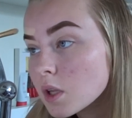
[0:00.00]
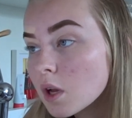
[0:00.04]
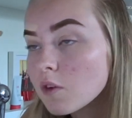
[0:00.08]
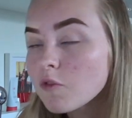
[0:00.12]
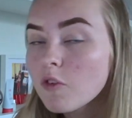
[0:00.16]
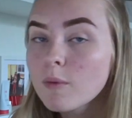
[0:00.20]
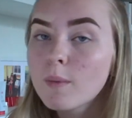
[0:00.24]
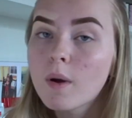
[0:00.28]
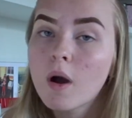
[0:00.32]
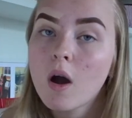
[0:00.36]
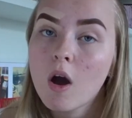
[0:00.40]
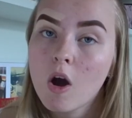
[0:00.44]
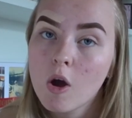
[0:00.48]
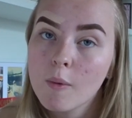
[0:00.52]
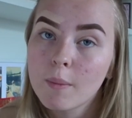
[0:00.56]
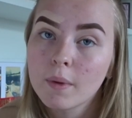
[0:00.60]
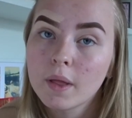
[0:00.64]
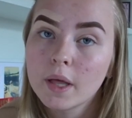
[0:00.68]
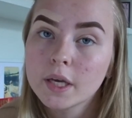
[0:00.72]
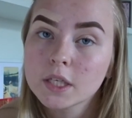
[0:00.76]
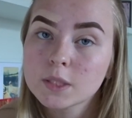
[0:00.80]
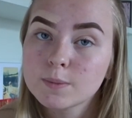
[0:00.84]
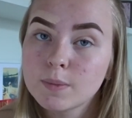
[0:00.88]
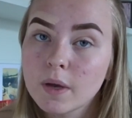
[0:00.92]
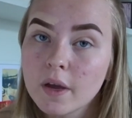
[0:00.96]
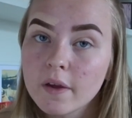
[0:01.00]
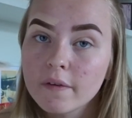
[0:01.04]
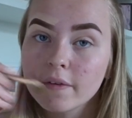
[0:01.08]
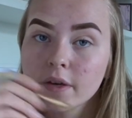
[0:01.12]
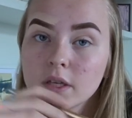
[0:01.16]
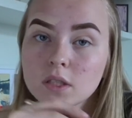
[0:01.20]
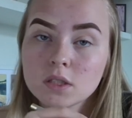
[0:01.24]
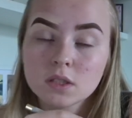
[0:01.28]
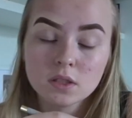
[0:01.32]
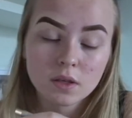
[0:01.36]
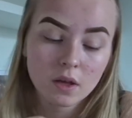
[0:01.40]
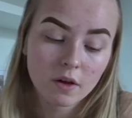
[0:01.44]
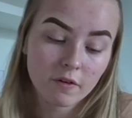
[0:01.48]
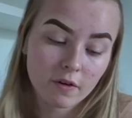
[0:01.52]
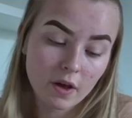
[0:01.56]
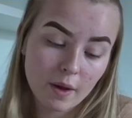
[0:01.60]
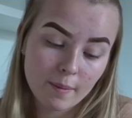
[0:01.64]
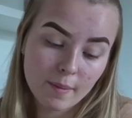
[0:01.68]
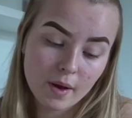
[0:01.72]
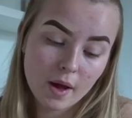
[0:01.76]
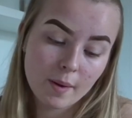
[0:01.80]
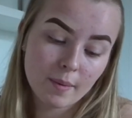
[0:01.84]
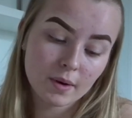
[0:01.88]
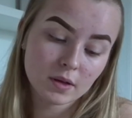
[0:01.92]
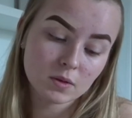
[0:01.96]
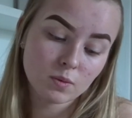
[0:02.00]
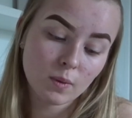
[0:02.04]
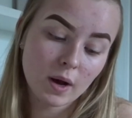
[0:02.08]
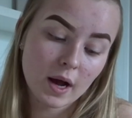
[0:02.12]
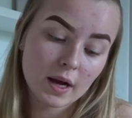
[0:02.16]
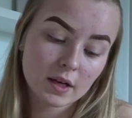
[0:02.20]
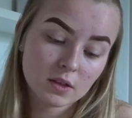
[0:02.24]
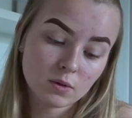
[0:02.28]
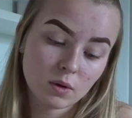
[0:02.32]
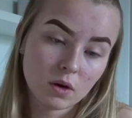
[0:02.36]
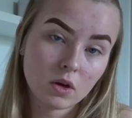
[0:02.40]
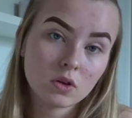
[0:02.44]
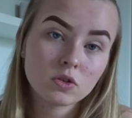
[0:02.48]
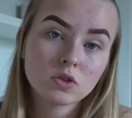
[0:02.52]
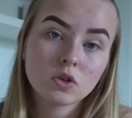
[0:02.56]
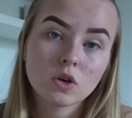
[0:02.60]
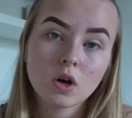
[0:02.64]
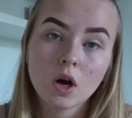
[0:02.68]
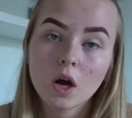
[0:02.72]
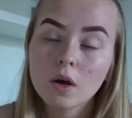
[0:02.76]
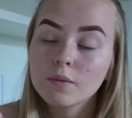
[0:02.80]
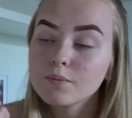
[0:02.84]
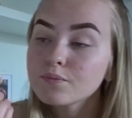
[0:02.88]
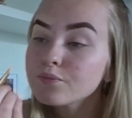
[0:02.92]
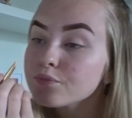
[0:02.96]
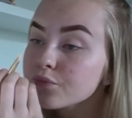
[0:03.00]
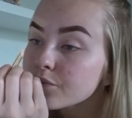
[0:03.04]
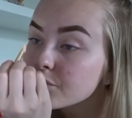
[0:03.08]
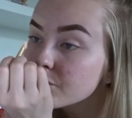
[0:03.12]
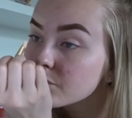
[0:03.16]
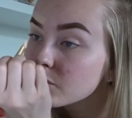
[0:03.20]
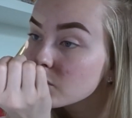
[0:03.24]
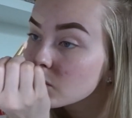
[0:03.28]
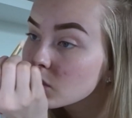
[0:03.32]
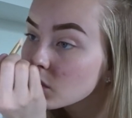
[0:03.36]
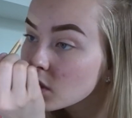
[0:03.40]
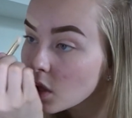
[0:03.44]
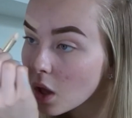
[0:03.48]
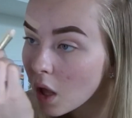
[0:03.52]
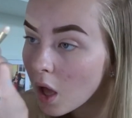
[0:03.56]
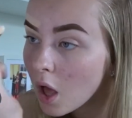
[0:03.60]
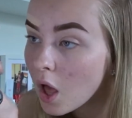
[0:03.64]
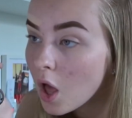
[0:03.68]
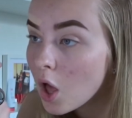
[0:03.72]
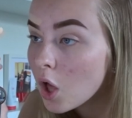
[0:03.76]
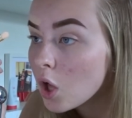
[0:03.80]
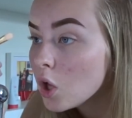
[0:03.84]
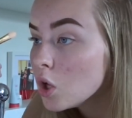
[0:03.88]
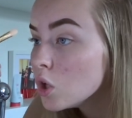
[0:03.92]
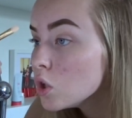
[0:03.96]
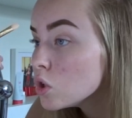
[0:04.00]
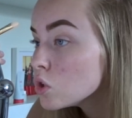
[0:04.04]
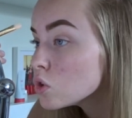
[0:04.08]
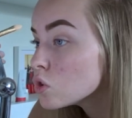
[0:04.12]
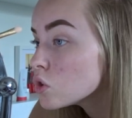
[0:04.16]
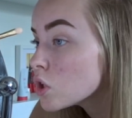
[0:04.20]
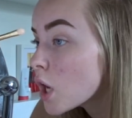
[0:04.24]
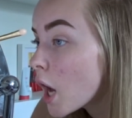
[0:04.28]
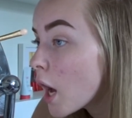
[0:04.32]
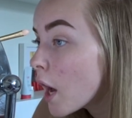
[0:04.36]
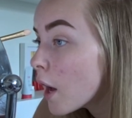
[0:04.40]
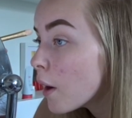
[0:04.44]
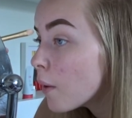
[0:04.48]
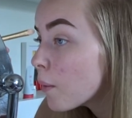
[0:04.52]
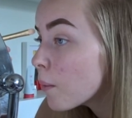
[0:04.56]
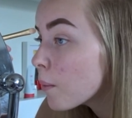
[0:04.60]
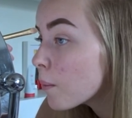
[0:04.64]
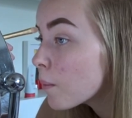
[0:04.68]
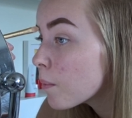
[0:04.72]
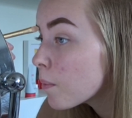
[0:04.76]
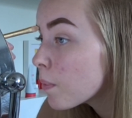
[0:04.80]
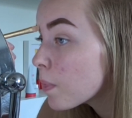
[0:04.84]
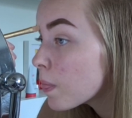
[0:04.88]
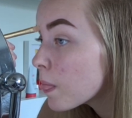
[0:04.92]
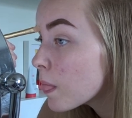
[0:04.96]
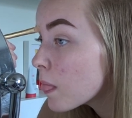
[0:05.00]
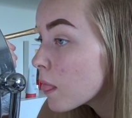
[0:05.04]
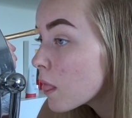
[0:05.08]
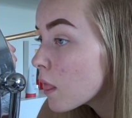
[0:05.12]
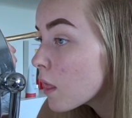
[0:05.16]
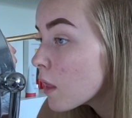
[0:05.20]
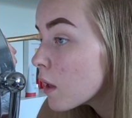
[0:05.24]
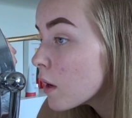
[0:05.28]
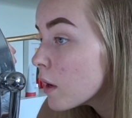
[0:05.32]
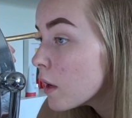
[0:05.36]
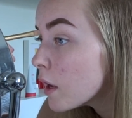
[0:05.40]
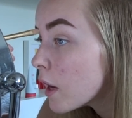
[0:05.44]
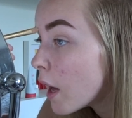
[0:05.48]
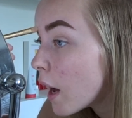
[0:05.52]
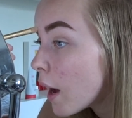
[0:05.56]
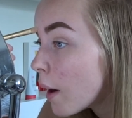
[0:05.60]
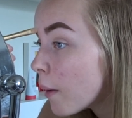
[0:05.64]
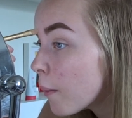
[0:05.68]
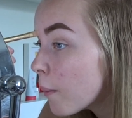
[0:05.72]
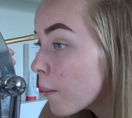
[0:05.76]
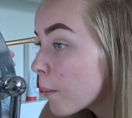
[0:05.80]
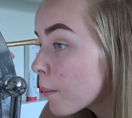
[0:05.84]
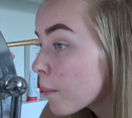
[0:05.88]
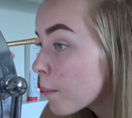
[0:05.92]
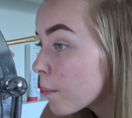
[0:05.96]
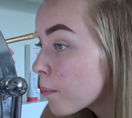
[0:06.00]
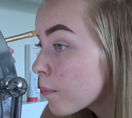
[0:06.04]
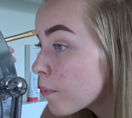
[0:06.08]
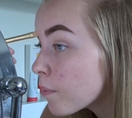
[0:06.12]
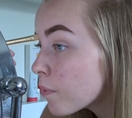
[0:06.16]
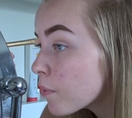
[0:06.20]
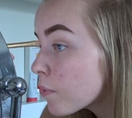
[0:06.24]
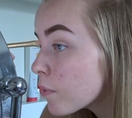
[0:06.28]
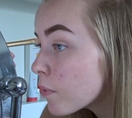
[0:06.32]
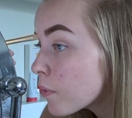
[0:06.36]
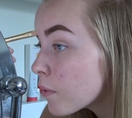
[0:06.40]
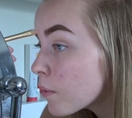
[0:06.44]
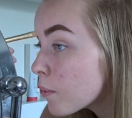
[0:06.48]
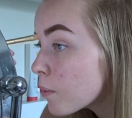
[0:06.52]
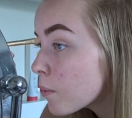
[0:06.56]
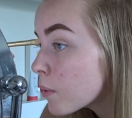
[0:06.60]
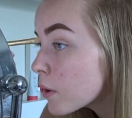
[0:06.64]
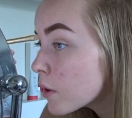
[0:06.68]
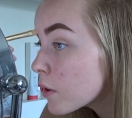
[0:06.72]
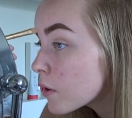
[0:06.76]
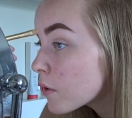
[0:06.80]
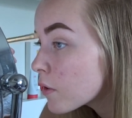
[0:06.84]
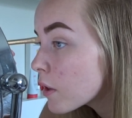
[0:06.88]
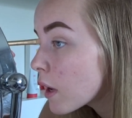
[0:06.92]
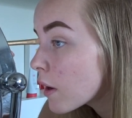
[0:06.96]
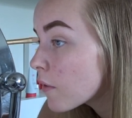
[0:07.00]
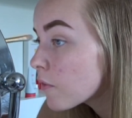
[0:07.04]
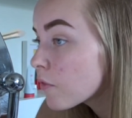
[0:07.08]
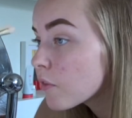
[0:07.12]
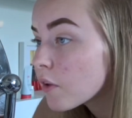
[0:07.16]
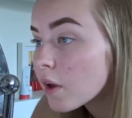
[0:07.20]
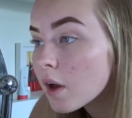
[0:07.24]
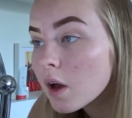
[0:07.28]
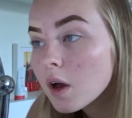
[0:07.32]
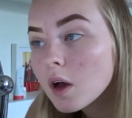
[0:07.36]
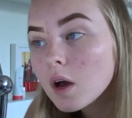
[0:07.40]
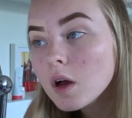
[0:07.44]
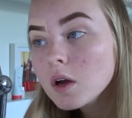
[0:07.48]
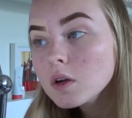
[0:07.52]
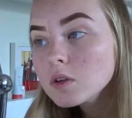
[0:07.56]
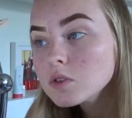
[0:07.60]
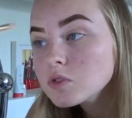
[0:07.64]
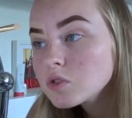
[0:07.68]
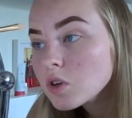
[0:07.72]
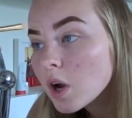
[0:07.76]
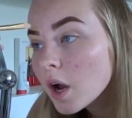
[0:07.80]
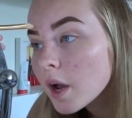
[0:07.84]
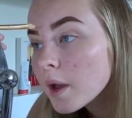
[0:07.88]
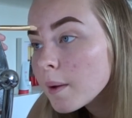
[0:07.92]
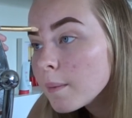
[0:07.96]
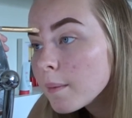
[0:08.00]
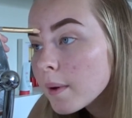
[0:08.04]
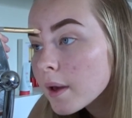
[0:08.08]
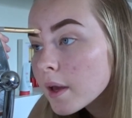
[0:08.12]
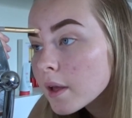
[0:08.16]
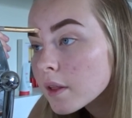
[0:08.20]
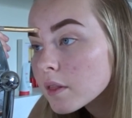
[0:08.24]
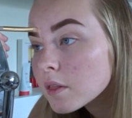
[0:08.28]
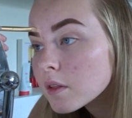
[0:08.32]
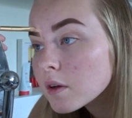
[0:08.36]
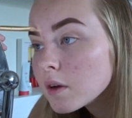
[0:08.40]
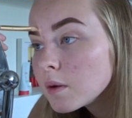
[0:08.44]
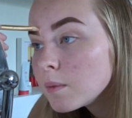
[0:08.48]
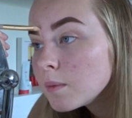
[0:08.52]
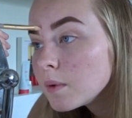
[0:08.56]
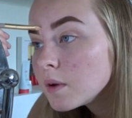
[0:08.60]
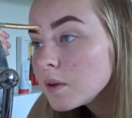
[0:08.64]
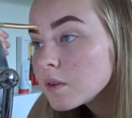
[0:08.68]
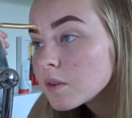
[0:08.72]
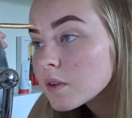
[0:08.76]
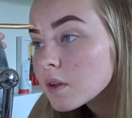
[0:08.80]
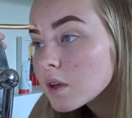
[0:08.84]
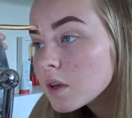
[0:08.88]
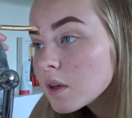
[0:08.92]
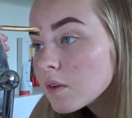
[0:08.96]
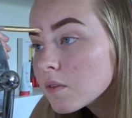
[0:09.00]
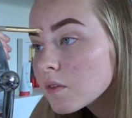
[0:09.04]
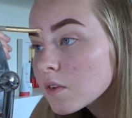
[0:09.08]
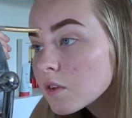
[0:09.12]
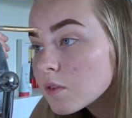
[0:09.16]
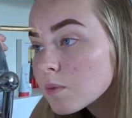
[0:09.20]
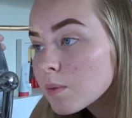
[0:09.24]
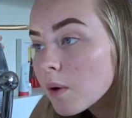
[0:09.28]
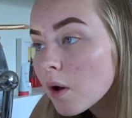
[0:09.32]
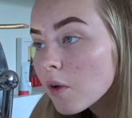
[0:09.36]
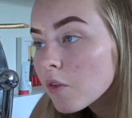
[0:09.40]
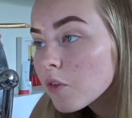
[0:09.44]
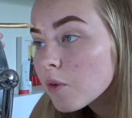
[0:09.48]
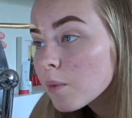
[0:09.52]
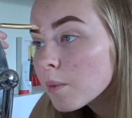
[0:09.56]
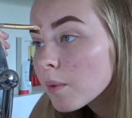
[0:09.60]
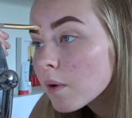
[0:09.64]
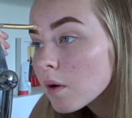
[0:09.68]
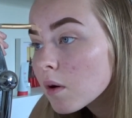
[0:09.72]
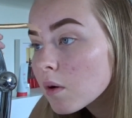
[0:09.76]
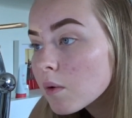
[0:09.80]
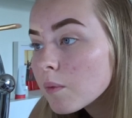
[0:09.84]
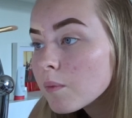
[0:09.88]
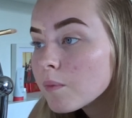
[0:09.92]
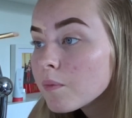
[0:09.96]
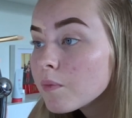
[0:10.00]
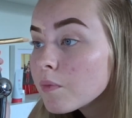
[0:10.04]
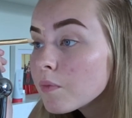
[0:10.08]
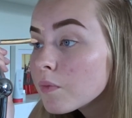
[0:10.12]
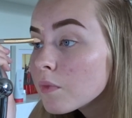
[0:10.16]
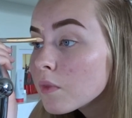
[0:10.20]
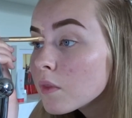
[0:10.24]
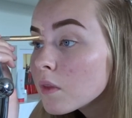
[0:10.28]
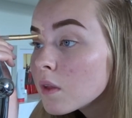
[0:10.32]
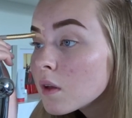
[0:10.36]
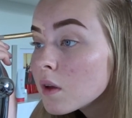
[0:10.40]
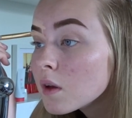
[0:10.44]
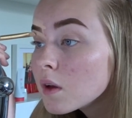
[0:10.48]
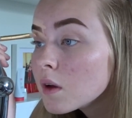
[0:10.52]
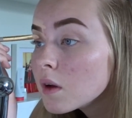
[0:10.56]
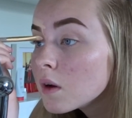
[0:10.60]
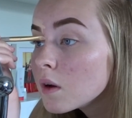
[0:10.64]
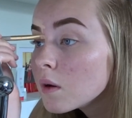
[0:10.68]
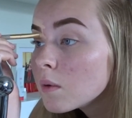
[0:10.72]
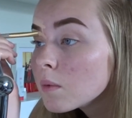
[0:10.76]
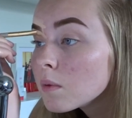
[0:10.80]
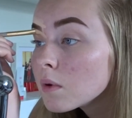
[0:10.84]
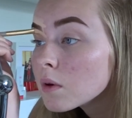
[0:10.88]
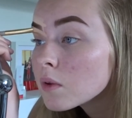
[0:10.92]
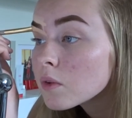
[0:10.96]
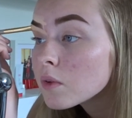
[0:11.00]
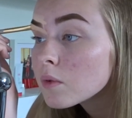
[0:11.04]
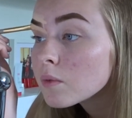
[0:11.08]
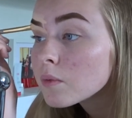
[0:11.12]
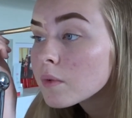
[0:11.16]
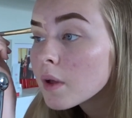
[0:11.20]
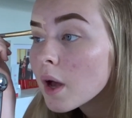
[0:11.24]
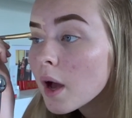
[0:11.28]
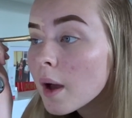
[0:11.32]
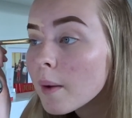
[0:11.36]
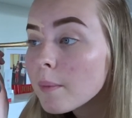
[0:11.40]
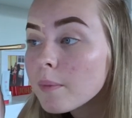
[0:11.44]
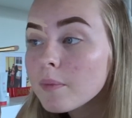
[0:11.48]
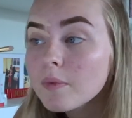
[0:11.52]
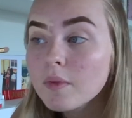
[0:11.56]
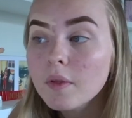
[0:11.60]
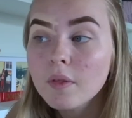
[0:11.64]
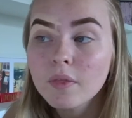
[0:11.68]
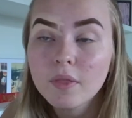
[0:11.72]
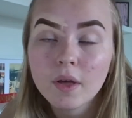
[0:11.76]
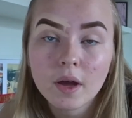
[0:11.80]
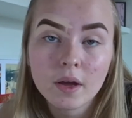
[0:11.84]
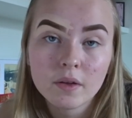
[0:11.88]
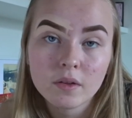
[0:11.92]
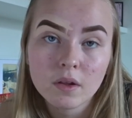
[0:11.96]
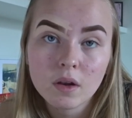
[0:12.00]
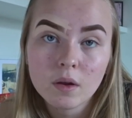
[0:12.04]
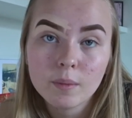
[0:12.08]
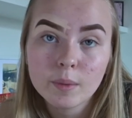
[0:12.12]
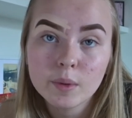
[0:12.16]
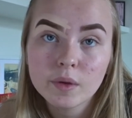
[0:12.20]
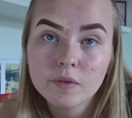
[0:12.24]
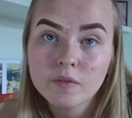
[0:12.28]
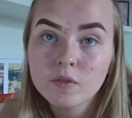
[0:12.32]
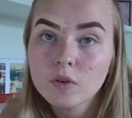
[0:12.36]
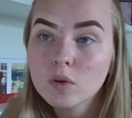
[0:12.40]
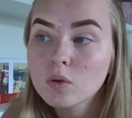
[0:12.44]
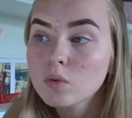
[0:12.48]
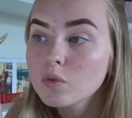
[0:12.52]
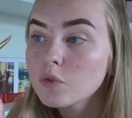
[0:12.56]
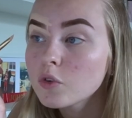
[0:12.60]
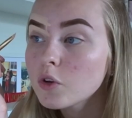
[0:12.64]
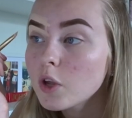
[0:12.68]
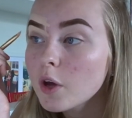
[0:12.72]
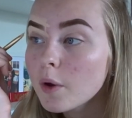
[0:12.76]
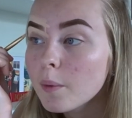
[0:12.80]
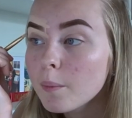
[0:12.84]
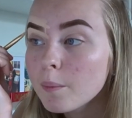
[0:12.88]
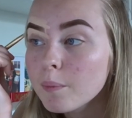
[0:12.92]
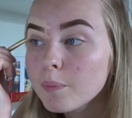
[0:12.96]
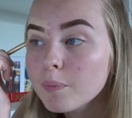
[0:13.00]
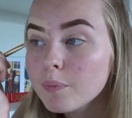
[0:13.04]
from a horrible experience of getting my eyebrows waxed when I was younger. So, you know, we just have to try and make them as even as possible. But sometimes that is a little bit difficult to do.